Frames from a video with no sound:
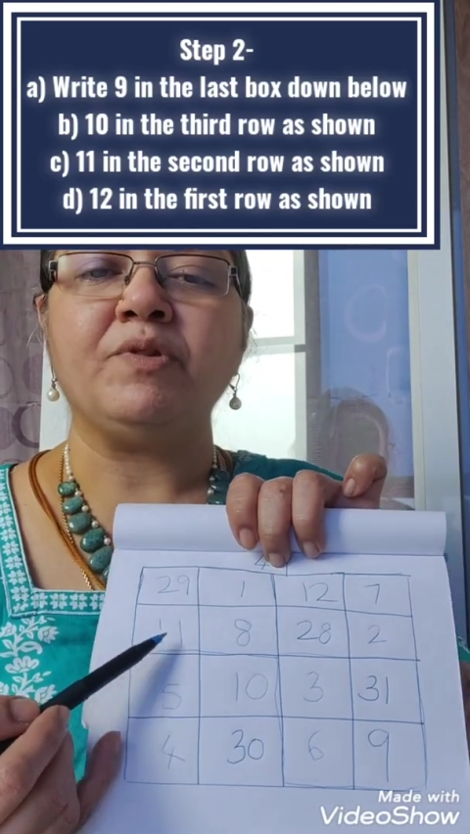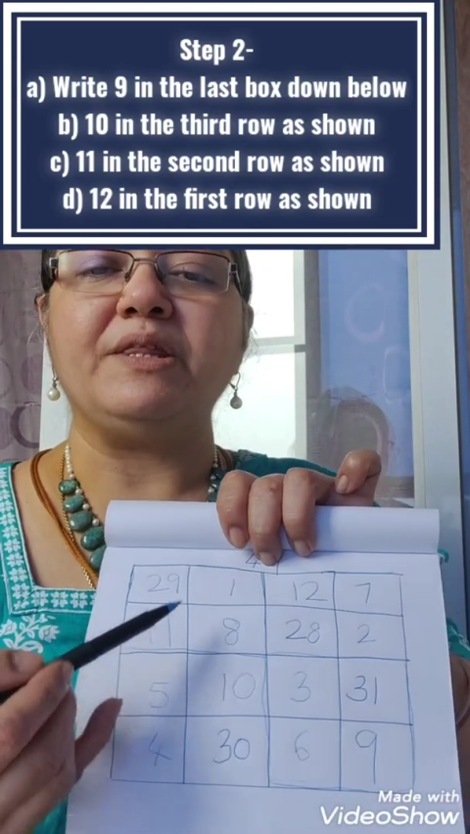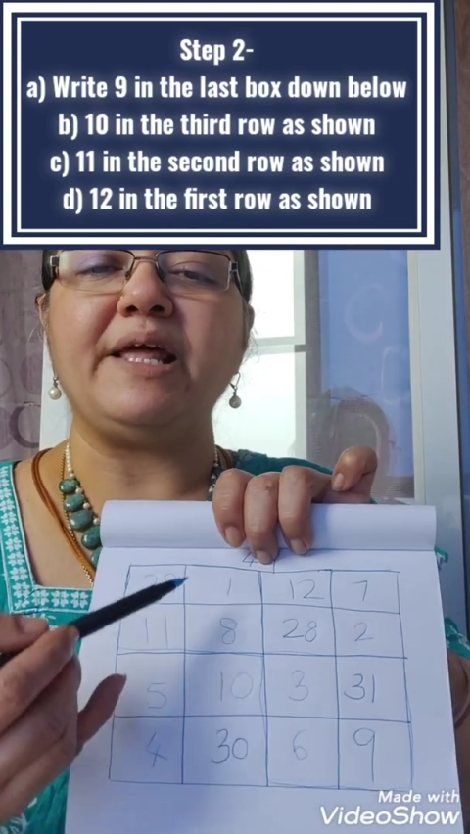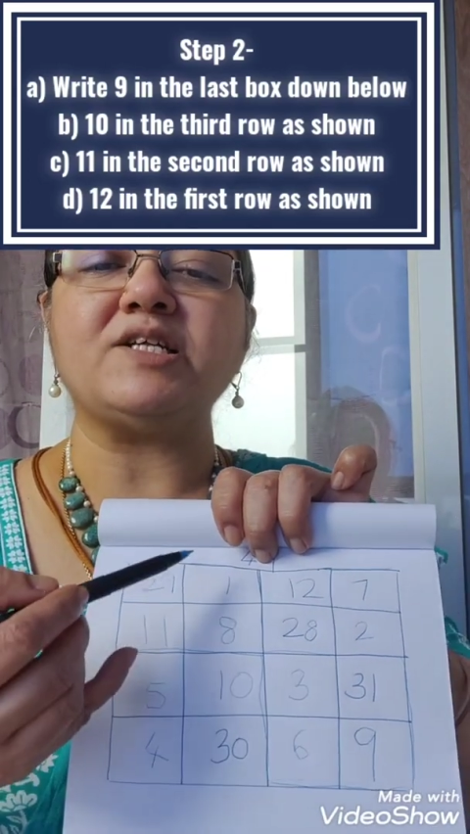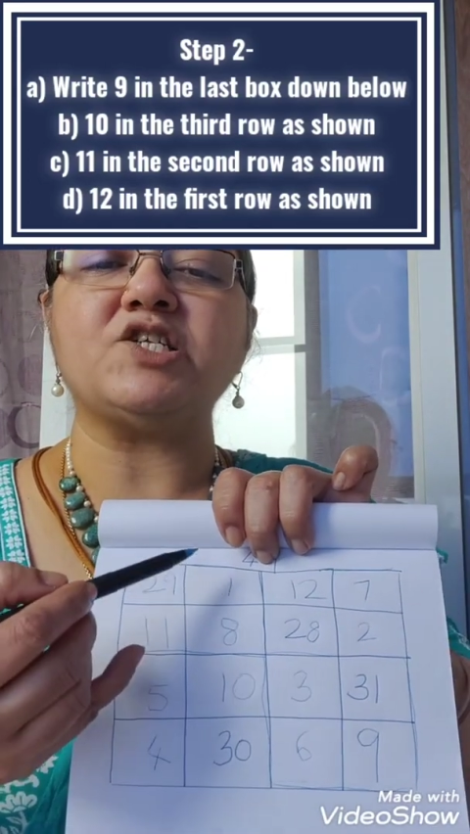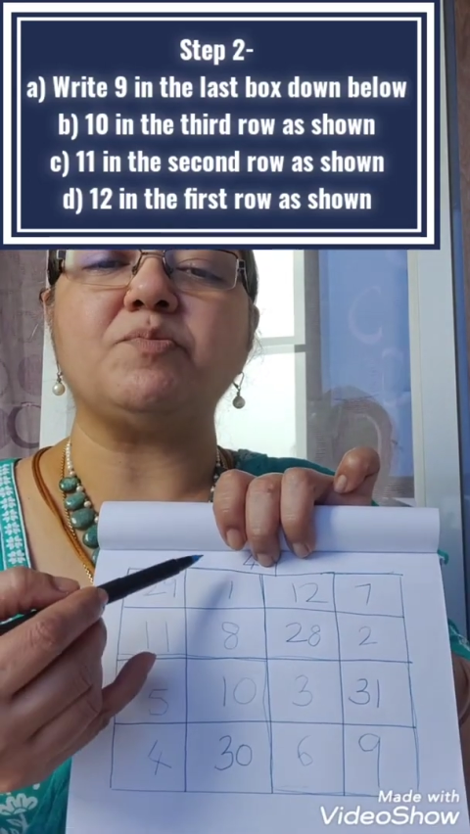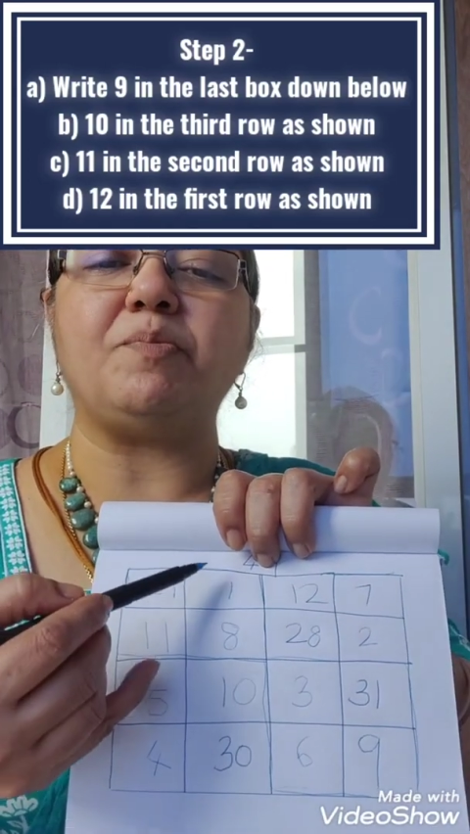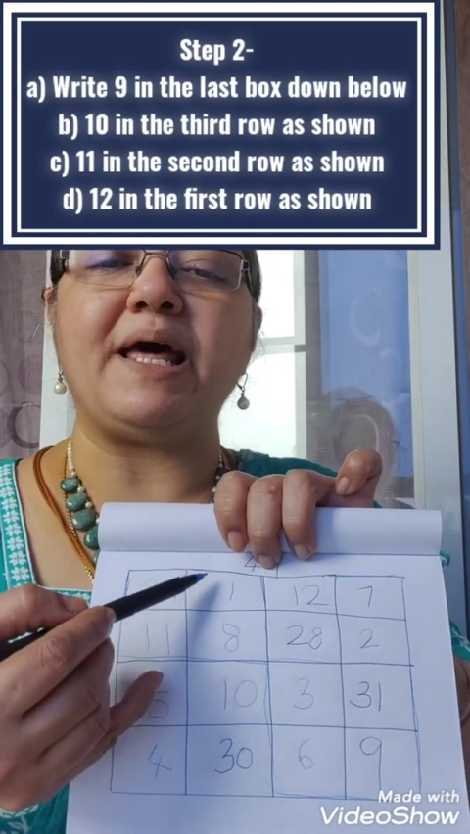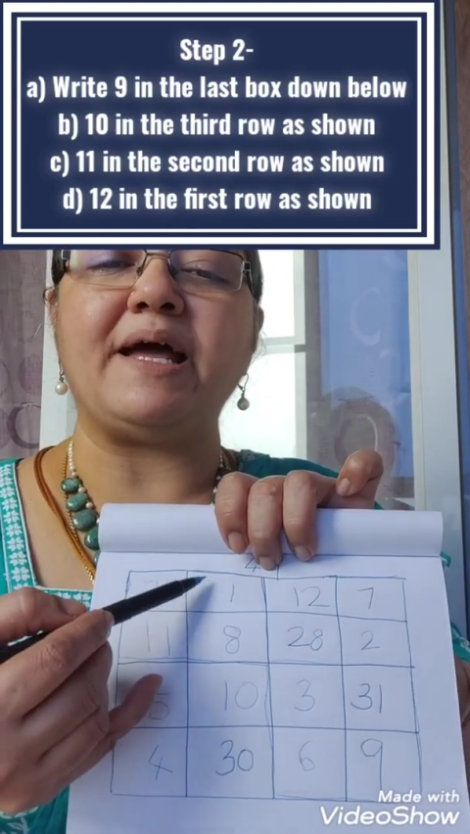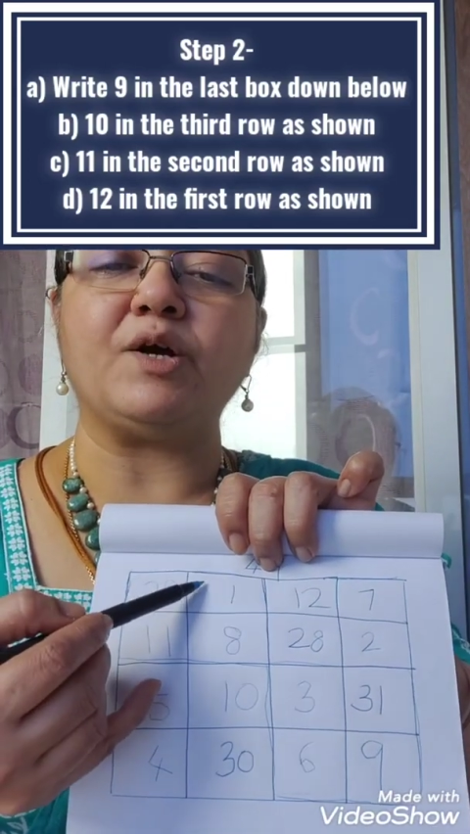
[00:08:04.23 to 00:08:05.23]
next
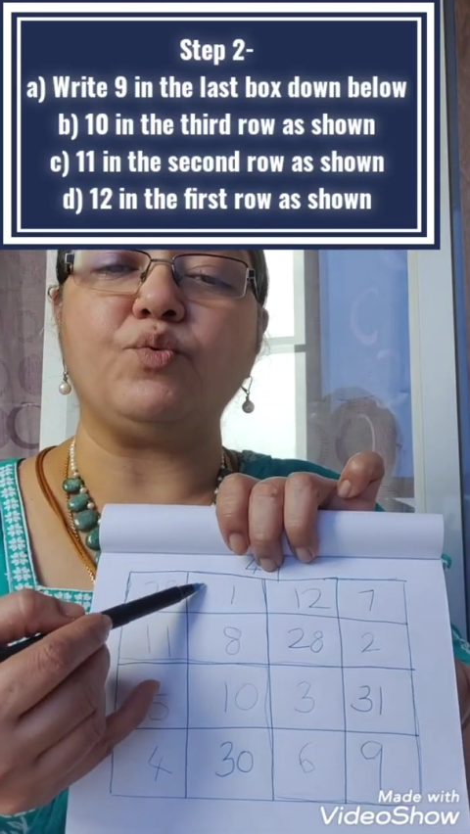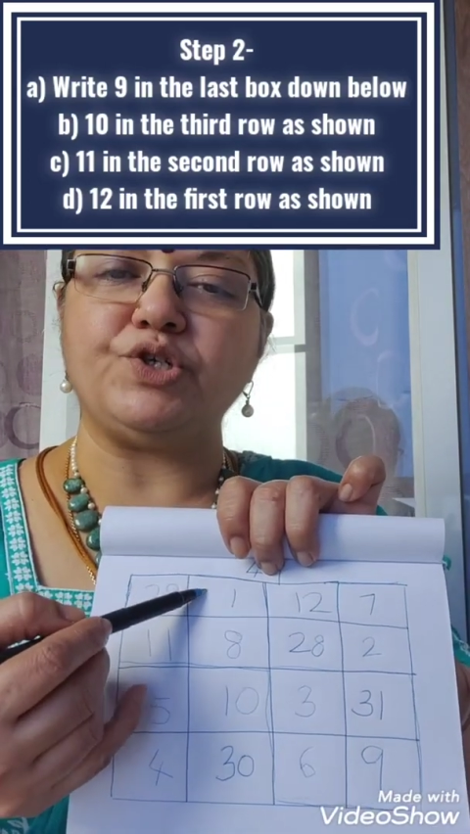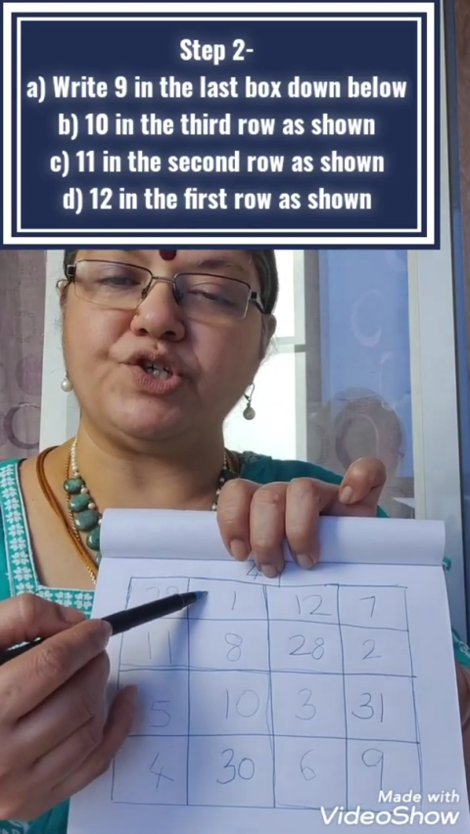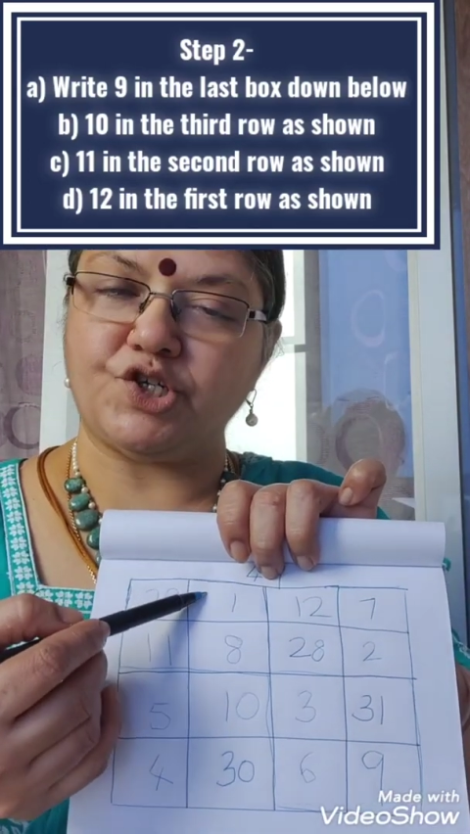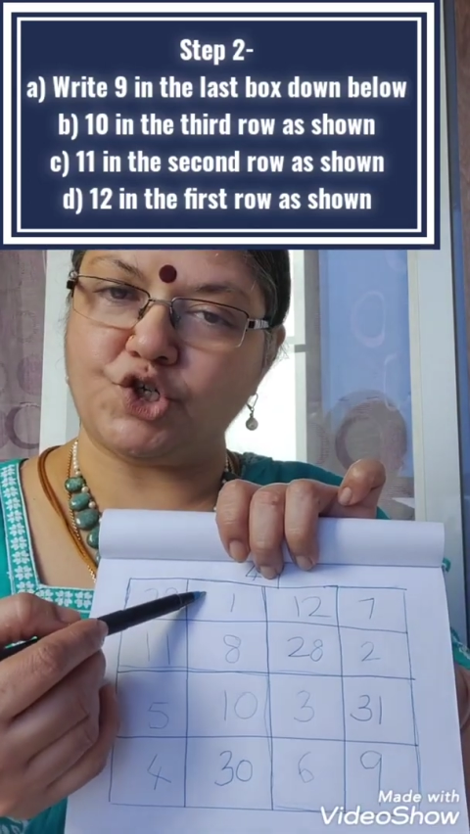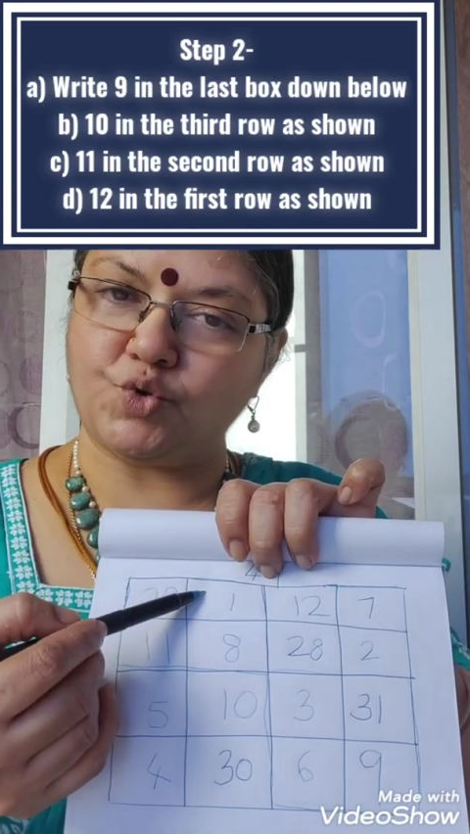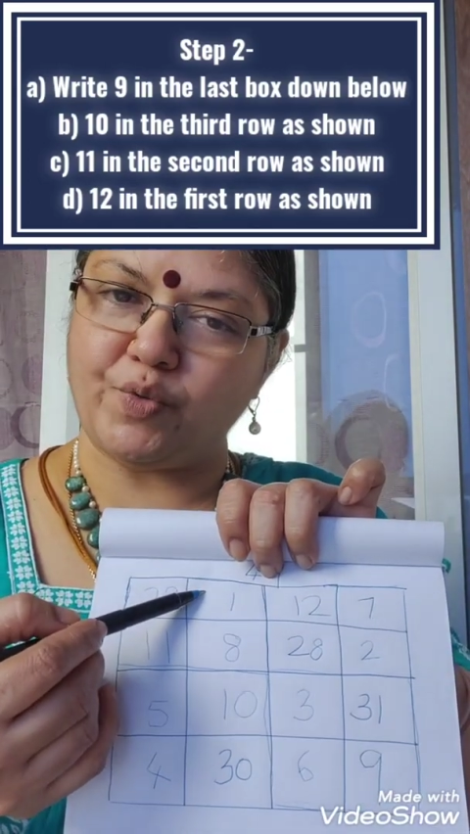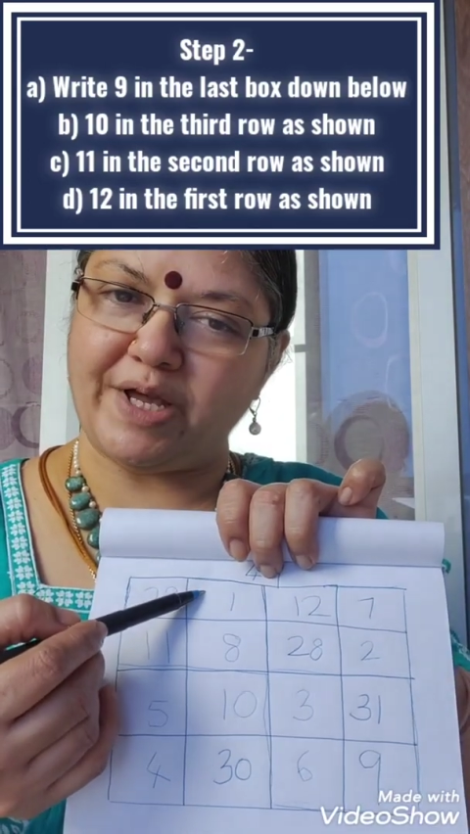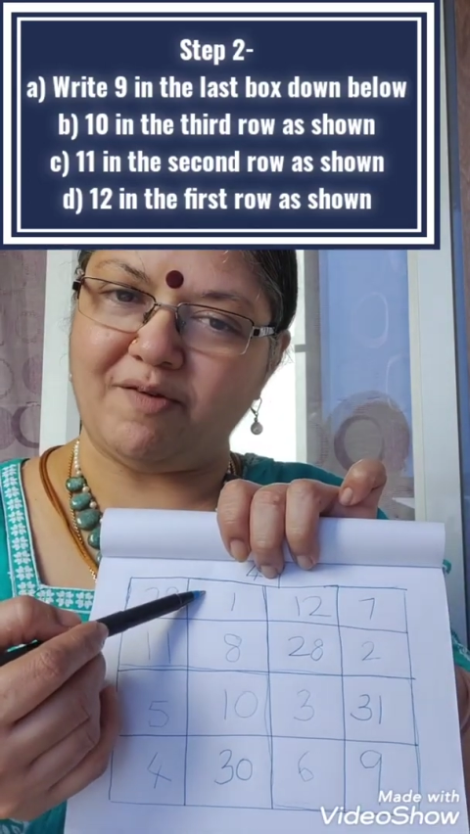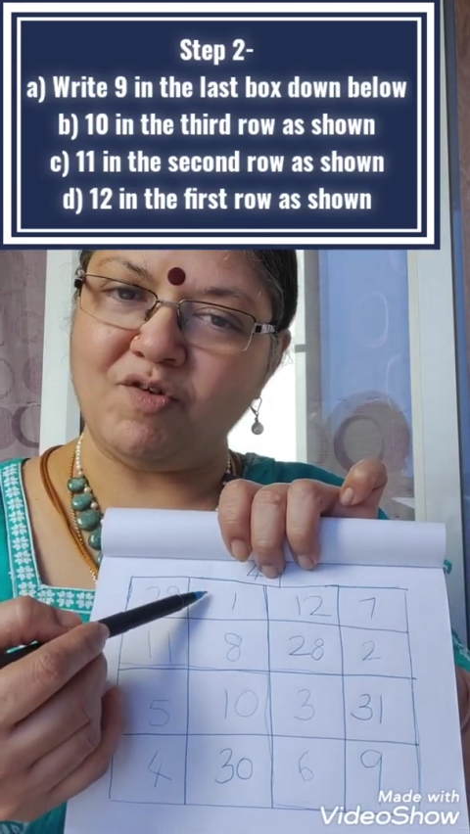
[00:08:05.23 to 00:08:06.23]
blank which is
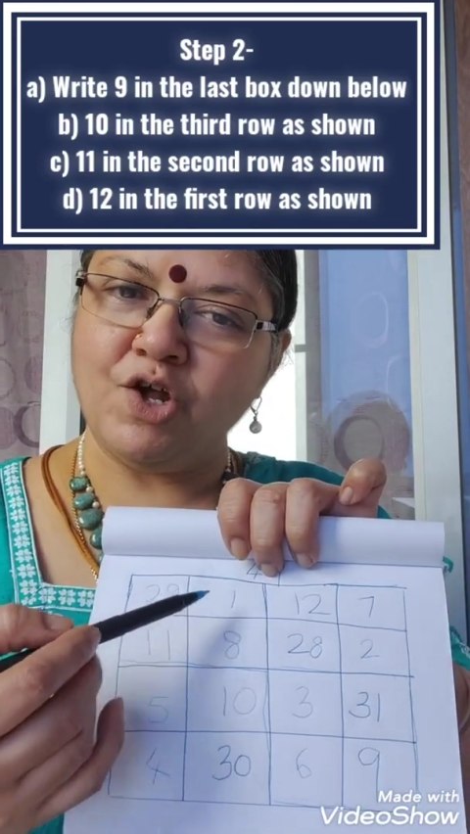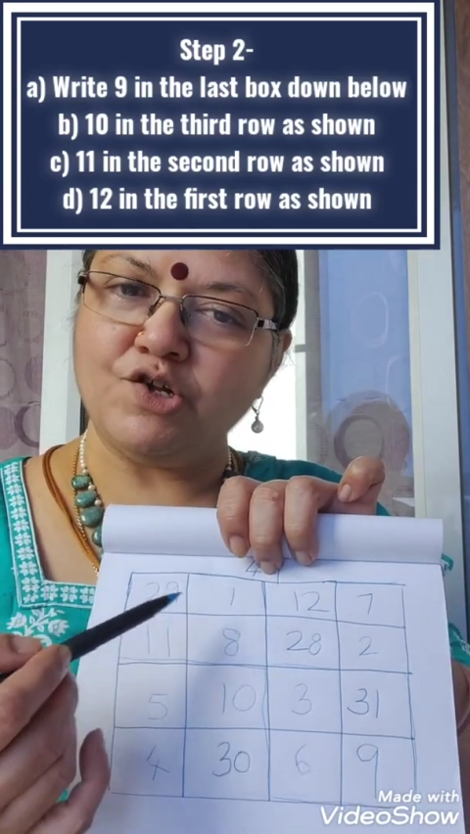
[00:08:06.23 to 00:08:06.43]
12.